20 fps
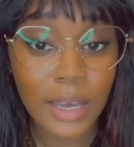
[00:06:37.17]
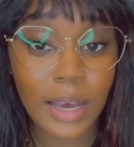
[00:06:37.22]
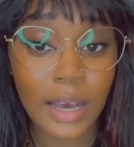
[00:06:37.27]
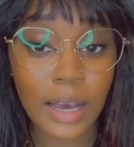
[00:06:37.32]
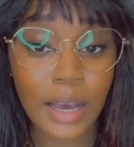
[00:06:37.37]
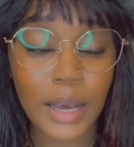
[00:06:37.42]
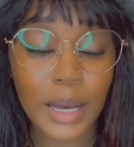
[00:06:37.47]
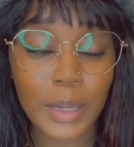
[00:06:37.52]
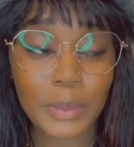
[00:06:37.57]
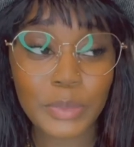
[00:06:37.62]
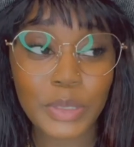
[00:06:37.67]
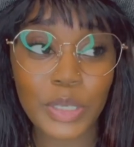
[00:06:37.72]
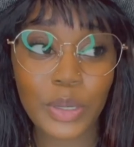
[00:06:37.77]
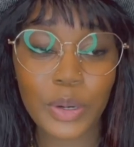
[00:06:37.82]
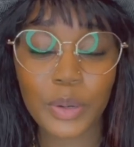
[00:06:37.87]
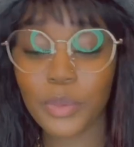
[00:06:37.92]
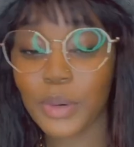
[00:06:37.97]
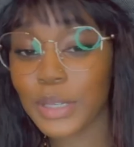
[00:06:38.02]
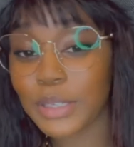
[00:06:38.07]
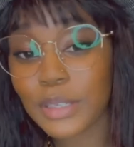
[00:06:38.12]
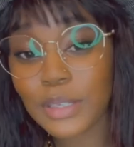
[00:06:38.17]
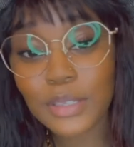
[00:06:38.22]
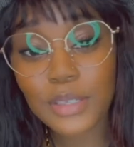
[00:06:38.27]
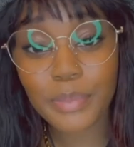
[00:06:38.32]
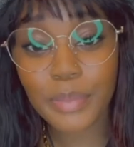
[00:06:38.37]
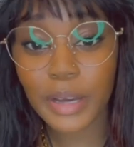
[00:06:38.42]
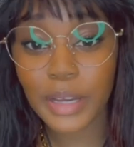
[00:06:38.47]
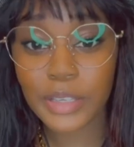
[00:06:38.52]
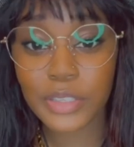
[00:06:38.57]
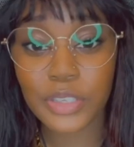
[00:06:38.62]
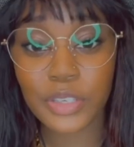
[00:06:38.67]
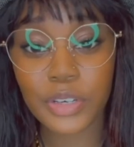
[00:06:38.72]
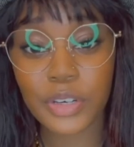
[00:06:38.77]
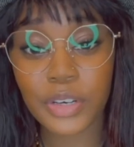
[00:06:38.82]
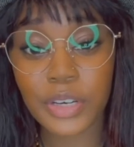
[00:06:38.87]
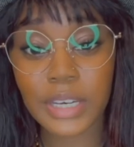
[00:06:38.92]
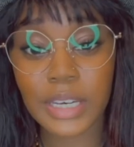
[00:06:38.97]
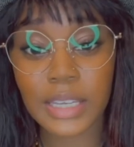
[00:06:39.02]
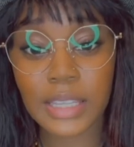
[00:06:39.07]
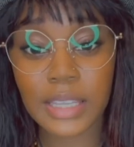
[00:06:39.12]
Um, so it wasn't sponsored or
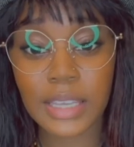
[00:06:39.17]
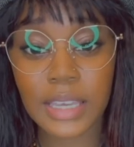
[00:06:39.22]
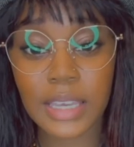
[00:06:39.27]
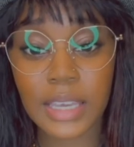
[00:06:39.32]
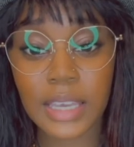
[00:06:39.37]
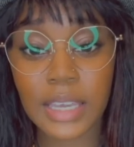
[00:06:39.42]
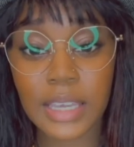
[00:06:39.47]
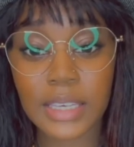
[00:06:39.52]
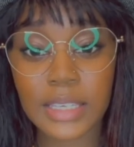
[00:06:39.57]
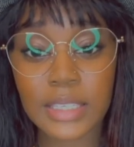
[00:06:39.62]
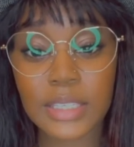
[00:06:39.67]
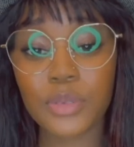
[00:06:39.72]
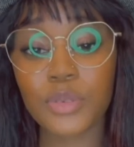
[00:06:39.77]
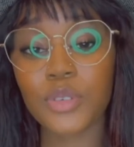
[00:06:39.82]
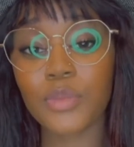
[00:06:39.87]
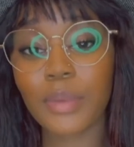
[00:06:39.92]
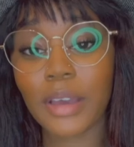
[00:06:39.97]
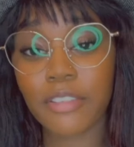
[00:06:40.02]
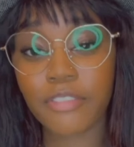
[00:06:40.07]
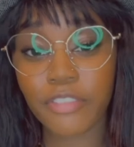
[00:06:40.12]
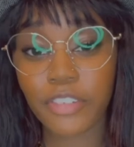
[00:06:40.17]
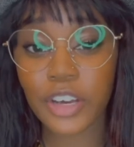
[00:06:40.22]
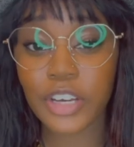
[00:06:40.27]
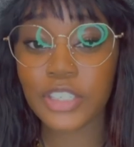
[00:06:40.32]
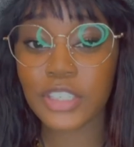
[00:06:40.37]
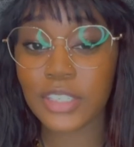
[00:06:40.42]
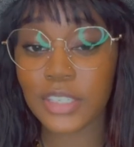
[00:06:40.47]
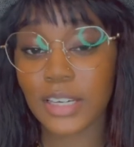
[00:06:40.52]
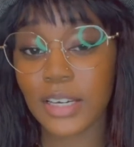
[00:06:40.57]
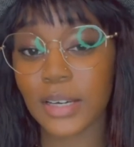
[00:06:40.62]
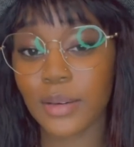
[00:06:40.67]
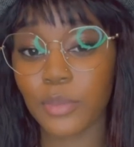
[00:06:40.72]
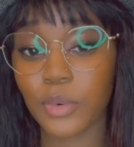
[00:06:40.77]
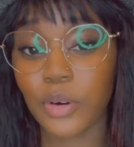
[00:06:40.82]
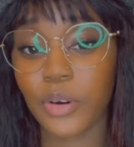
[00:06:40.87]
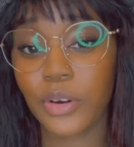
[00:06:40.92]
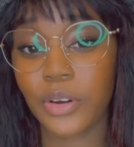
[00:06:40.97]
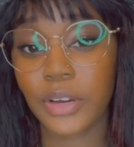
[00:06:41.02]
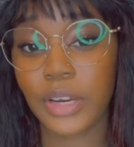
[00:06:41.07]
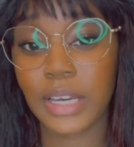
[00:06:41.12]
anything. This was my first time
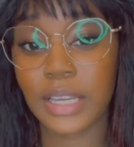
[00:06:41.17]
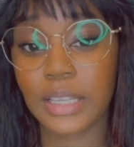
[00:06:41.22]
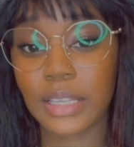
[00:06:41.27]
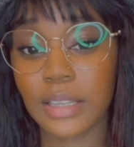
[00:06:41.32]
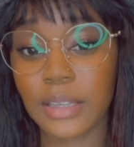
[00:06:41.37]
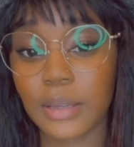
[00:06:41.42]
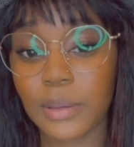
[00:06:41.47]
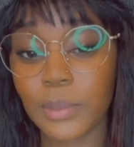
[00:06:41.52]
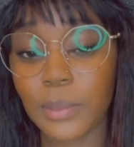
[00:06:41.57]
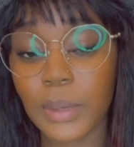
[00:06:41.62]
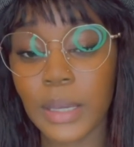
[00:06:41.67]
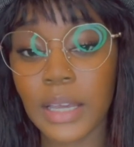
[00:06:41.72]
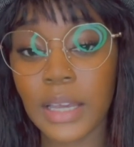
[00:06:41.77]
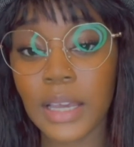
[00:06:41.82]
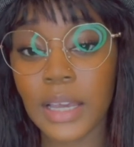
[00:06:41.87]
ordering them.